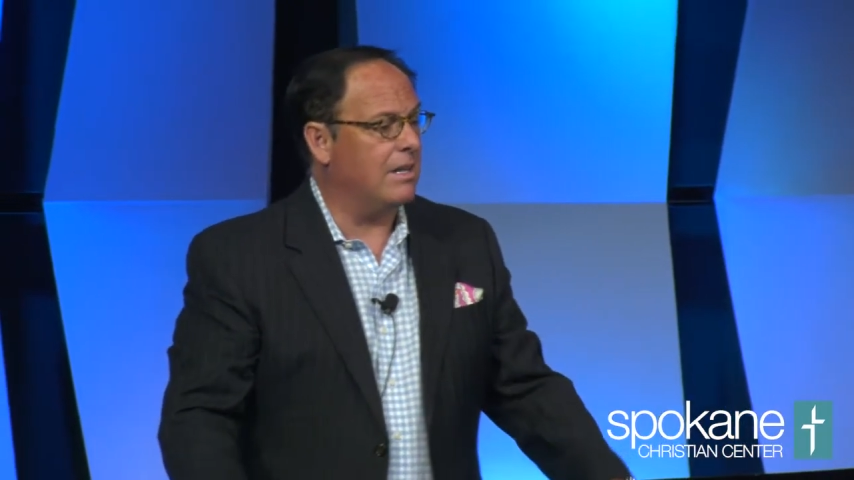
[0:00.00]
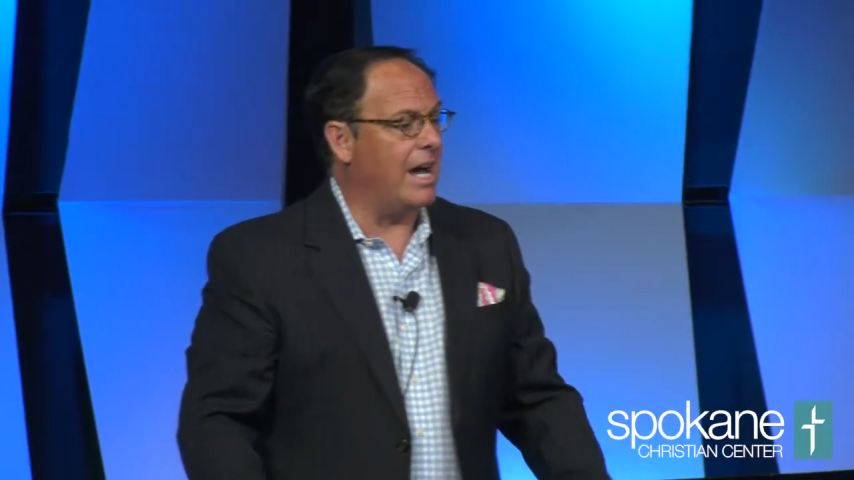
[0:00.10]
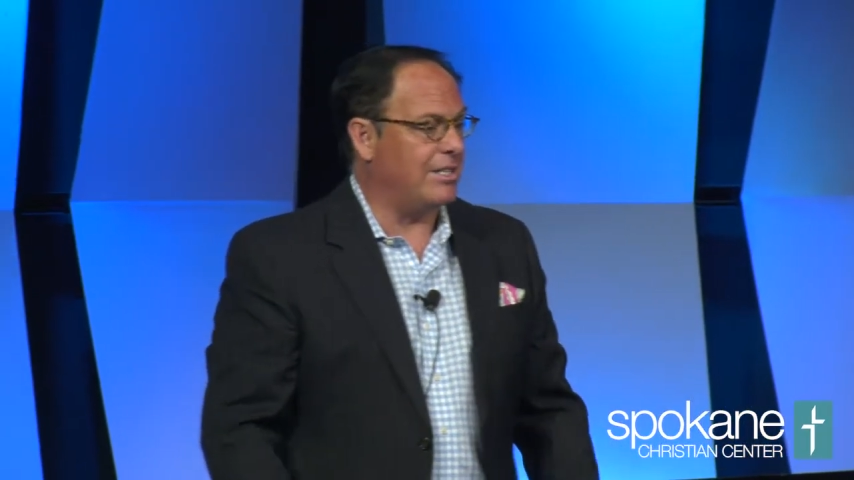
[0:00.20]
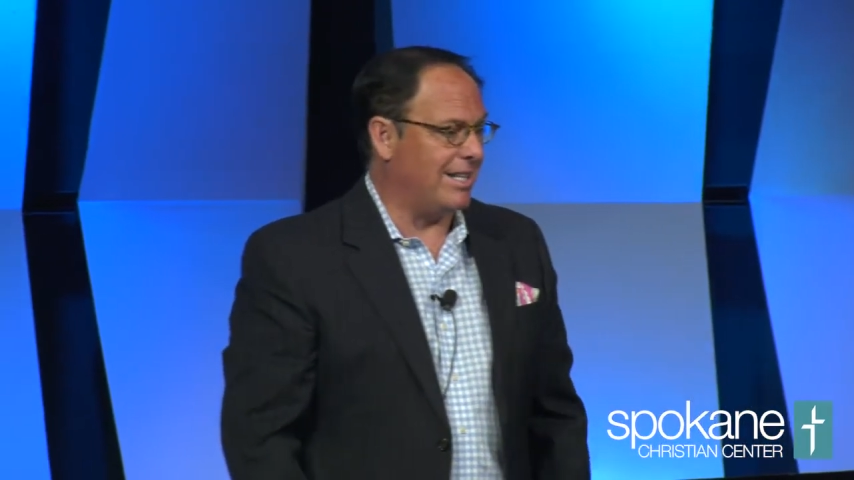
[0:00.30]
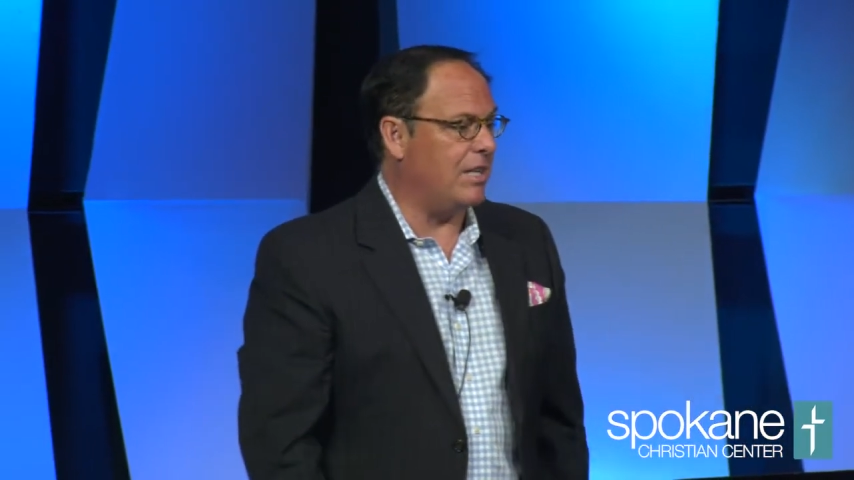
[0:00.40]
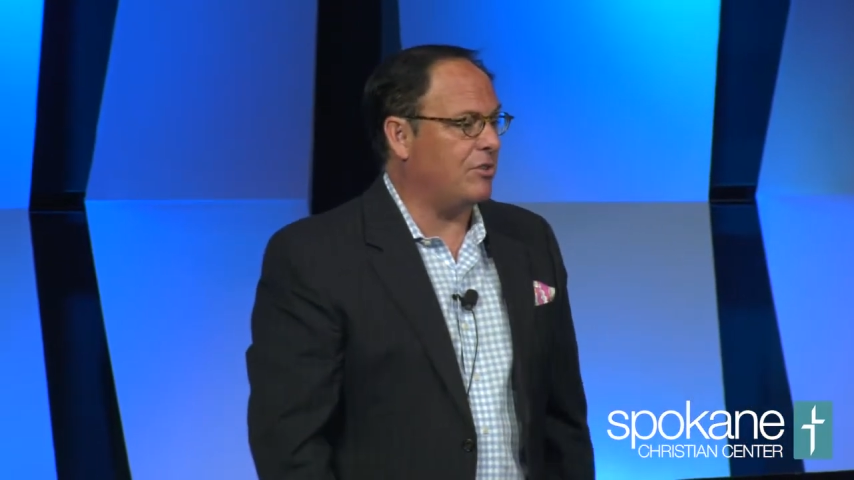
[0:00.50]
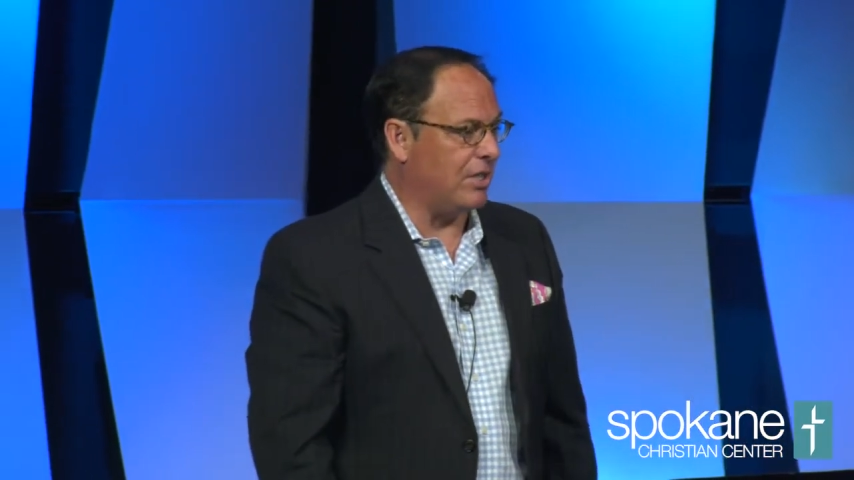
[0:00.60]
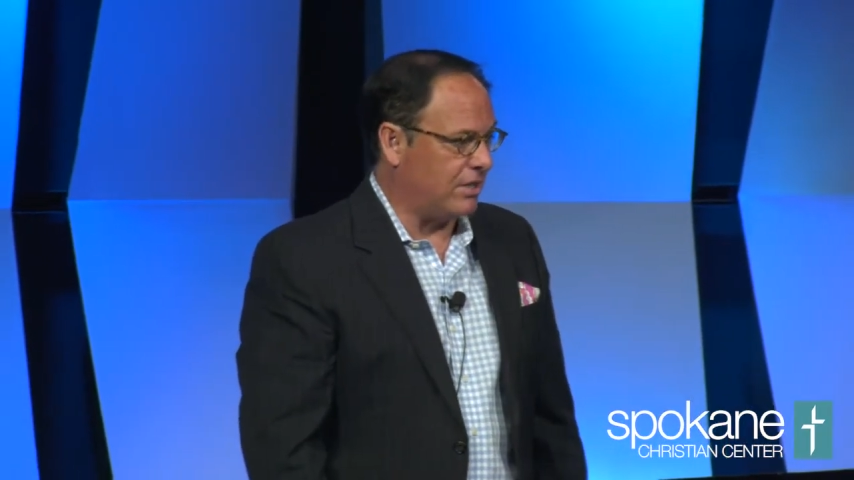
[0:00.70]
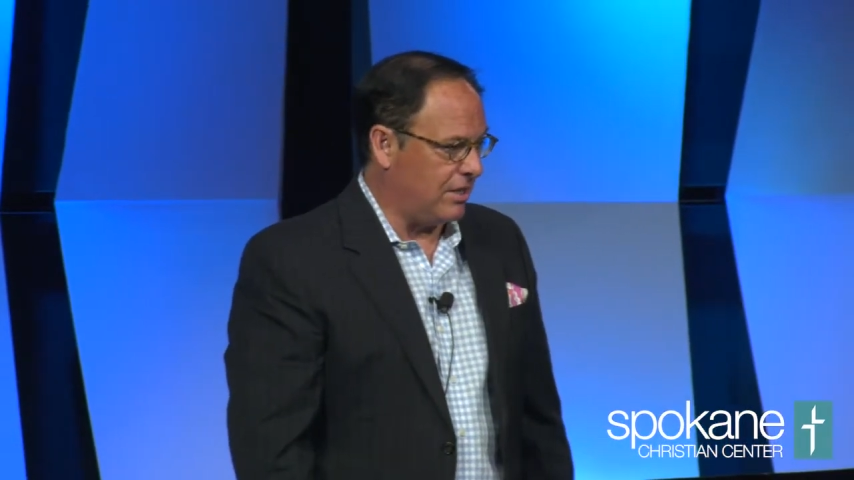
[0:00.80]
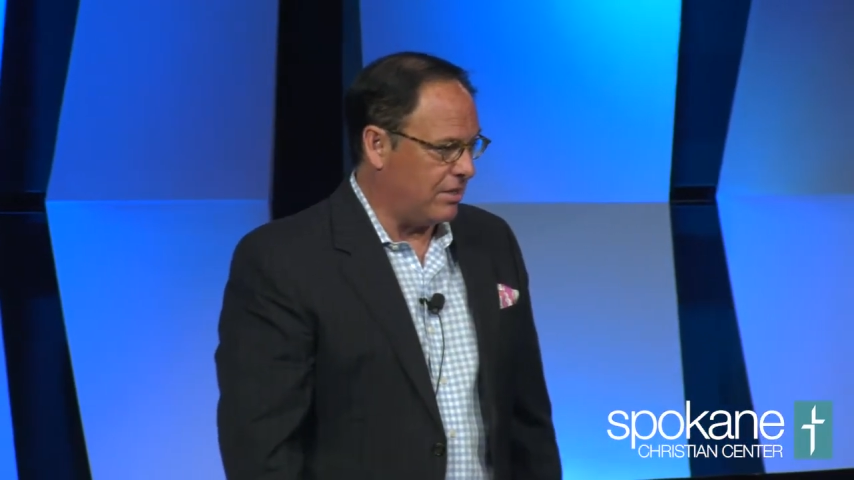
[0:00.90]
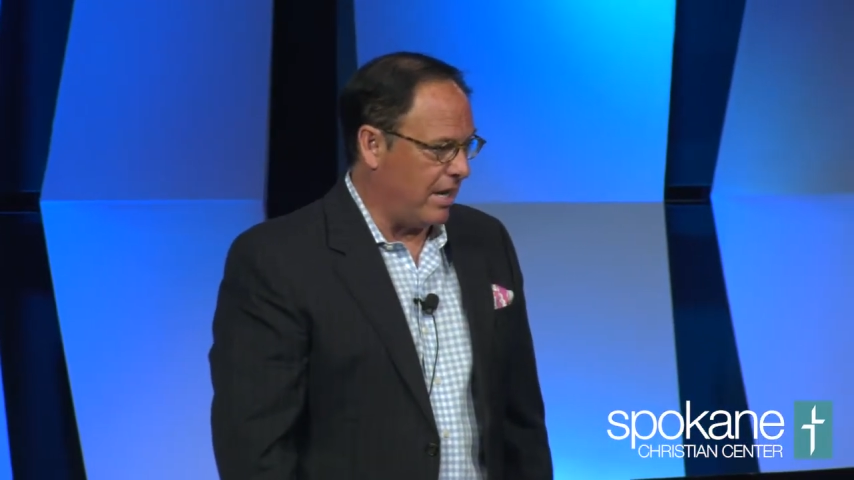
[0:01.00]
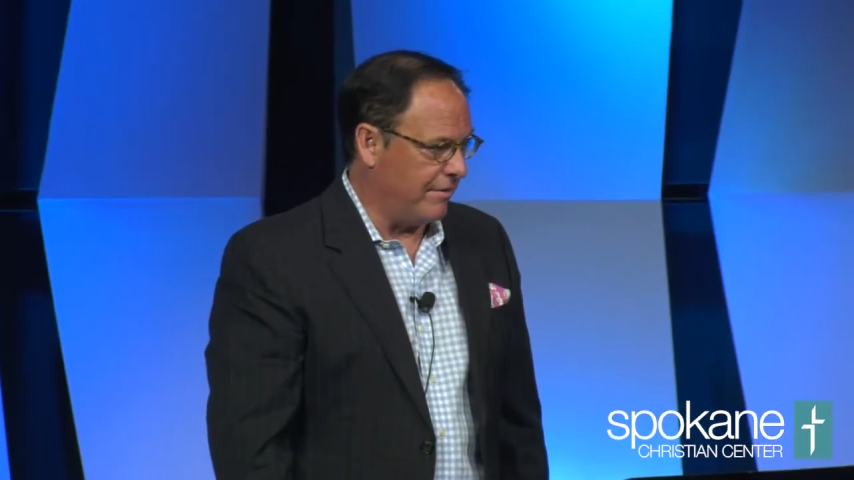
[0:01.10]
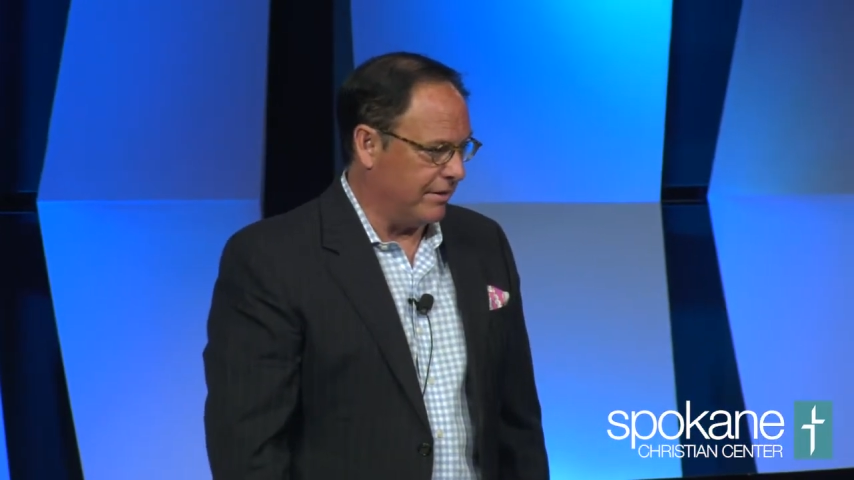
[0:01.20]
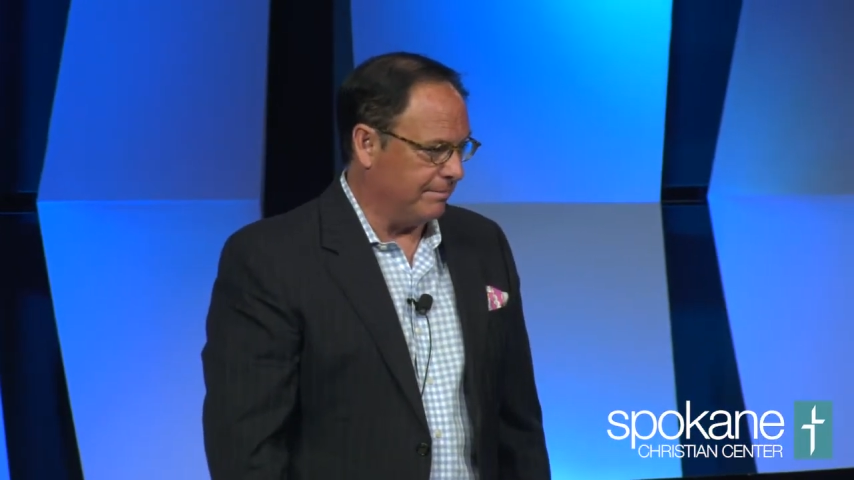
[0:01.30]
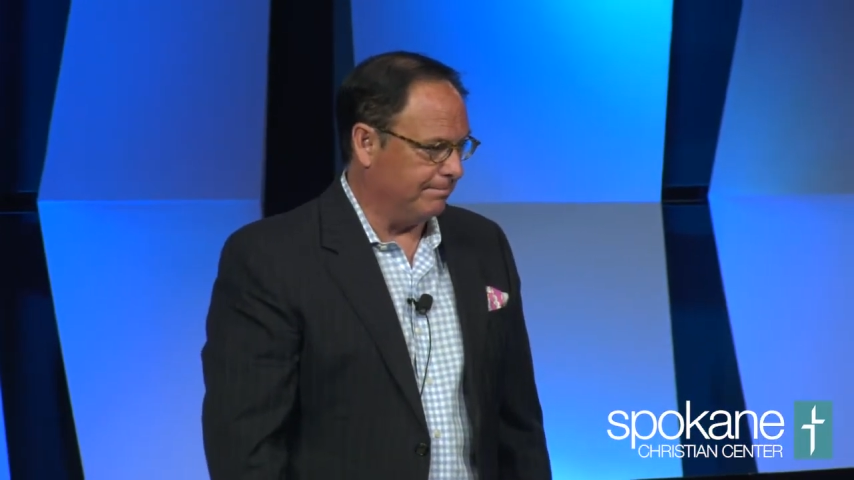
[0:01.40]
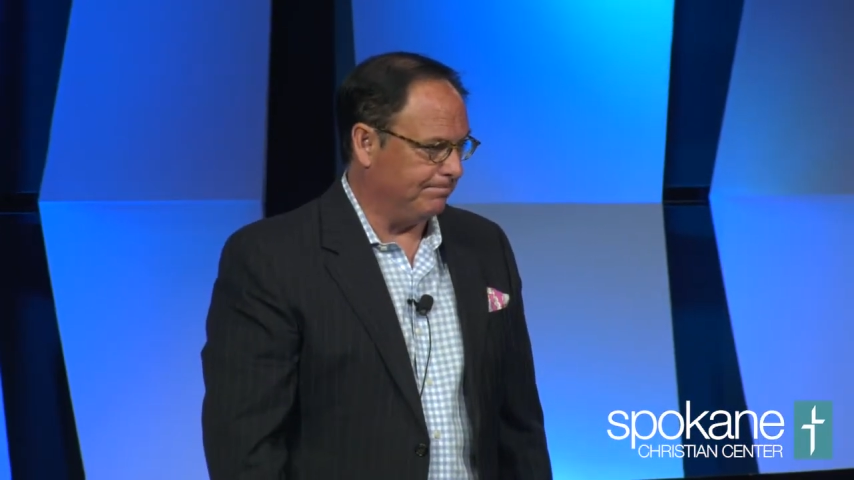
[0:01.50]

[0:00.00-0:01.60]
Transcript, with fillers: 1967.